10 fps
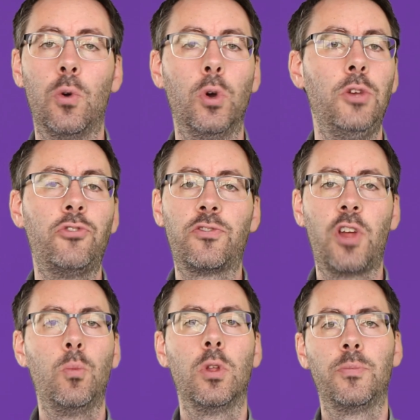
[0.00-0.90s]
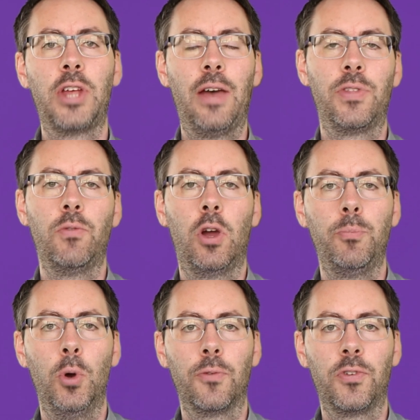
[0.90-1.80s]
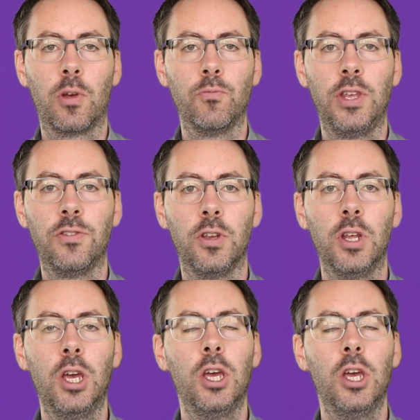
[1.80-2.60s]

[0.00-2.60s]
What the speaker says: or you just don't want them to have their own book for some reason.